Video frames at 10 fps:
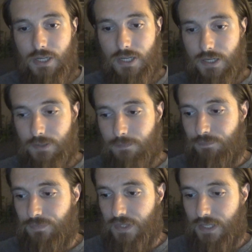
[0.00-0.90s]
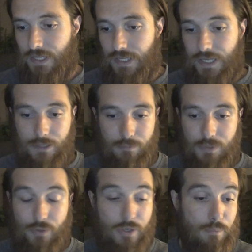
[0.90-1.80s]
and yeah,
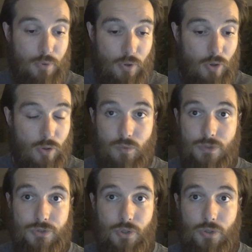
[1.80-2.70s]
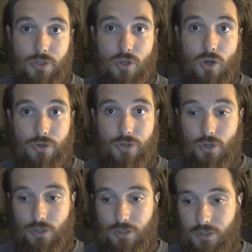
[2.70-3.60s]
my grandpa was already long
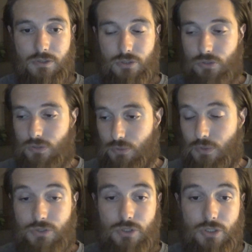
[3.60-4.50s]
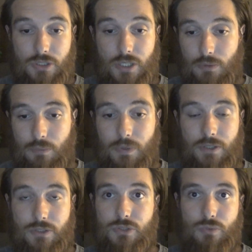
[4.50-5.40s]
gone, so it was good that my
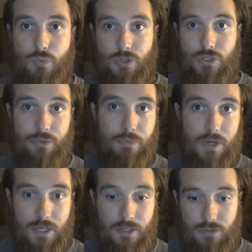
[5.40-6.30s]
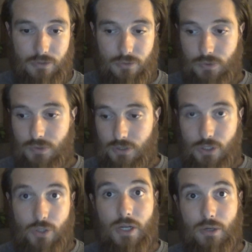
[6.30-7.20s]
parents were nearby to, you
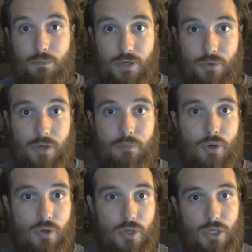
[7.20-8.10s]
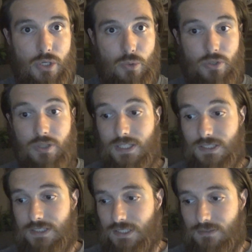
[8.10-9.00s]
know, help my grandma with
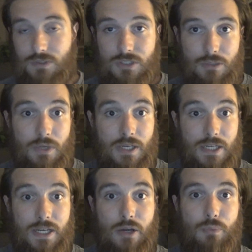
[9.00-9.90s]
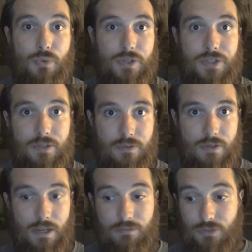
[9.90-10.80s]
things that she may need help with
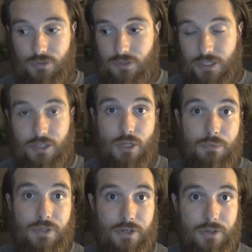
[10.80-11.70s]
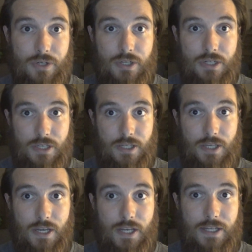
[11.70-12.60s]
after getting up there in
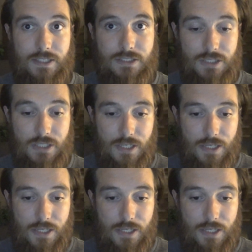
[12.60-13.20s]
that age.